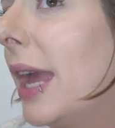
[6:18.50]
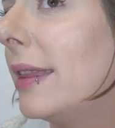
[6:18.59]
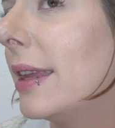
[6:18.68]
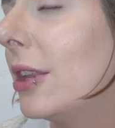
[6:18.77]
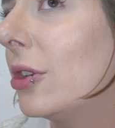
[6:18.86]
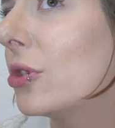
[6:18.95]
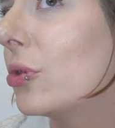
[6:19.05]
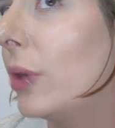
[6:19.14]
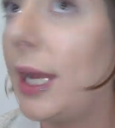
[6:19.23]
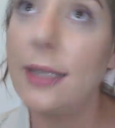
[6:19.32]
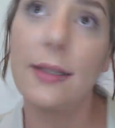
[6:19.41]
I think it looks
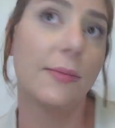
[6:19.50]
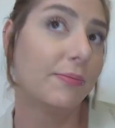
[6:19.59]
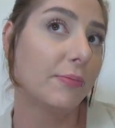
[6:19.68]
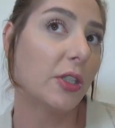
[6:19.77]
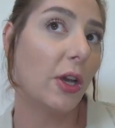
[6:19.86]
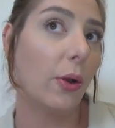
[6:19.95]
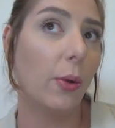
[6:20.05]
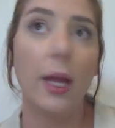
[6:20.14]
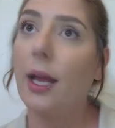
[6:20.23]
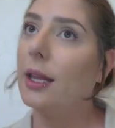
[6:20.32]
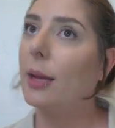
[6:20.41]
great. So
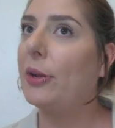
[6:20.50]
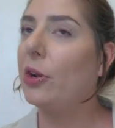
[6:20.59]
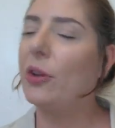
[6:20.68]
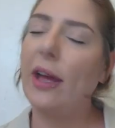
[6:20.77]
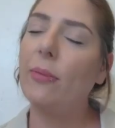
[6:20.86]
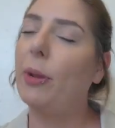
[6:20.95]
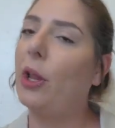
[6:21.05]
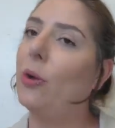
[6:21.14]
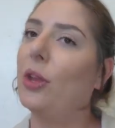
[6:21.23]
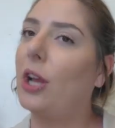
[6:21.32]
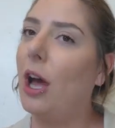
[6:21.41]
let me know down
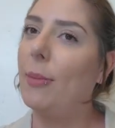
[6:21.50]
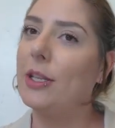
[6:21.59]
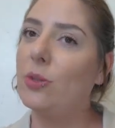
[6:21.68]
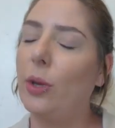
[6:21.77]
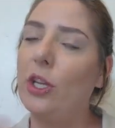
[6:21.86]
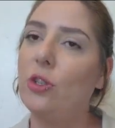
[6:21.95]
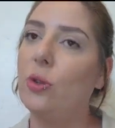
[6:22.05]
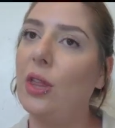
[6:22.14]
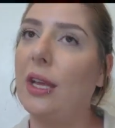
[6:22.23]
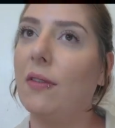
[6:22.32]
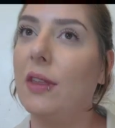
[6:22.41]
below in the comments, what did you
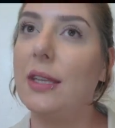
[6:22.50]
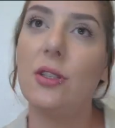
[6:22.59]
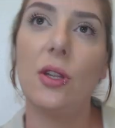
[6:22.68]
think of this?